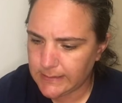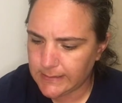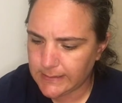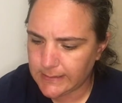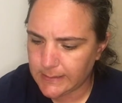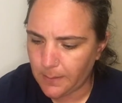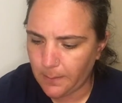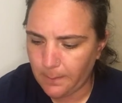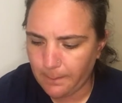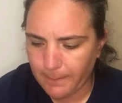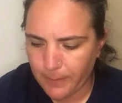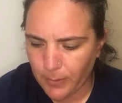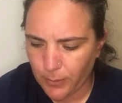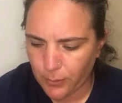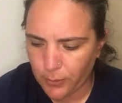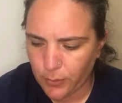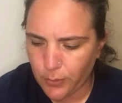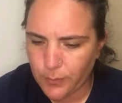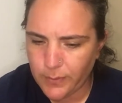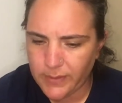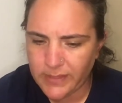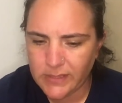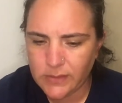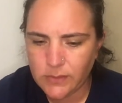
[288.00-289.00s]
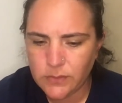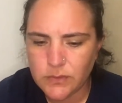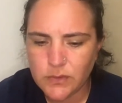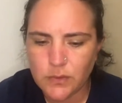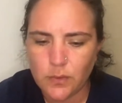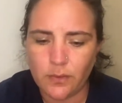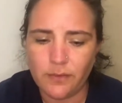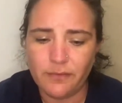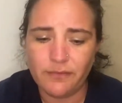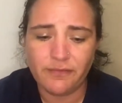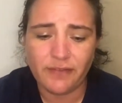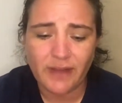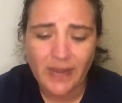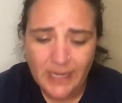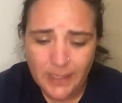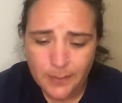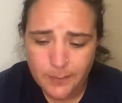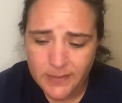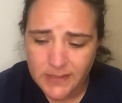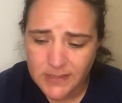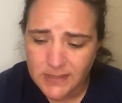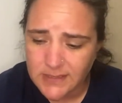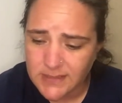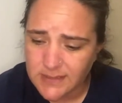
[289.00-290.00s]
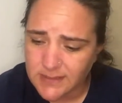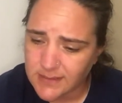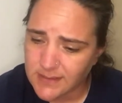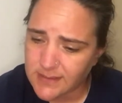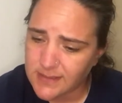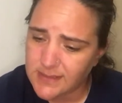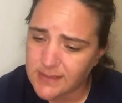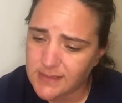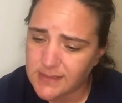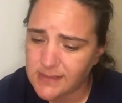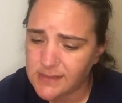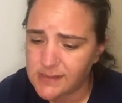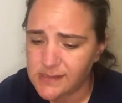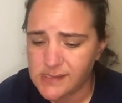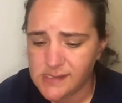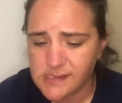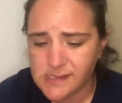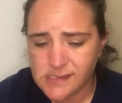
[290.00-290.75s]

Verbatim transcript: some BOGO deals on vitamins,